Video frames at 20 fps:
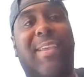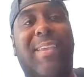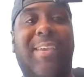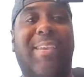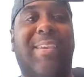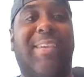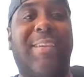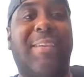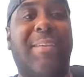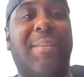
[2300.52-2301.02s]

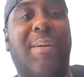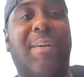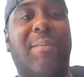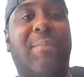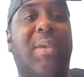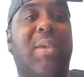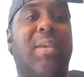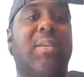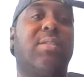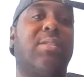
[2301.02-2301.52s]
You know what I
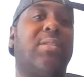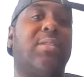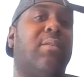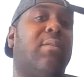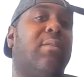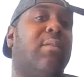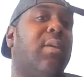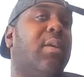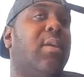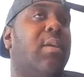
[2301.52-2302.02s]
mean?
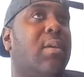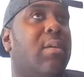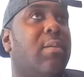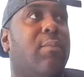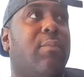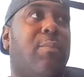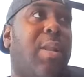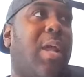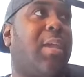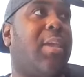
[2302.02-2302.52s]
So
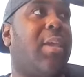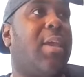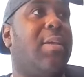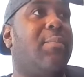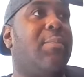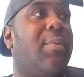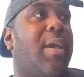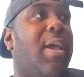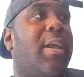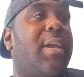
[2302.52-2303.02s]
when I
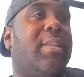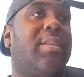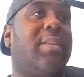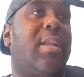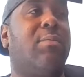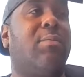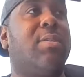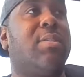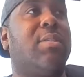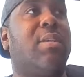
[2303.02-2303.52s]
came back and then
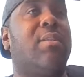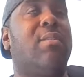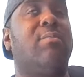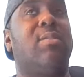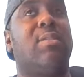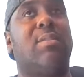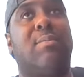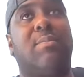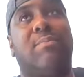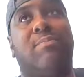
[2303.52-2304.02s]
I wasn't getting
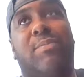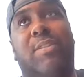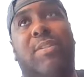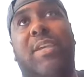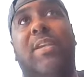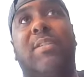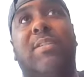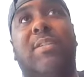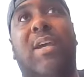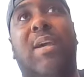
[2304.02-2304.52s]
much
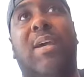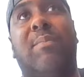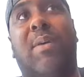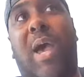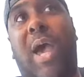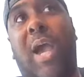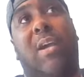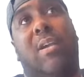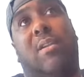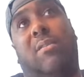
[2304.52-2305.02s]
playing time,
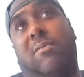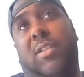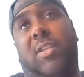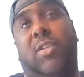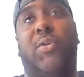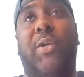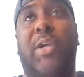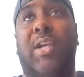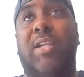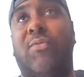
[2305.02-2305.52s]
I couldn't really
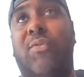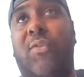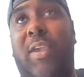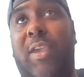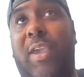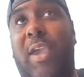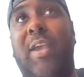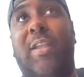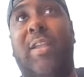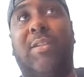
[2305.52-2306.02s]
transfer
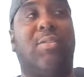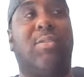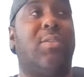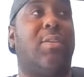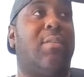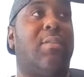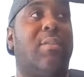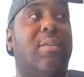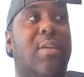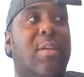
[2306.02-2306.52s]
again.
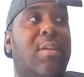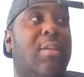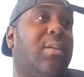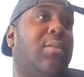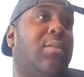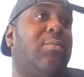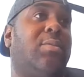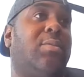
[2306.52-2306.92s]
So it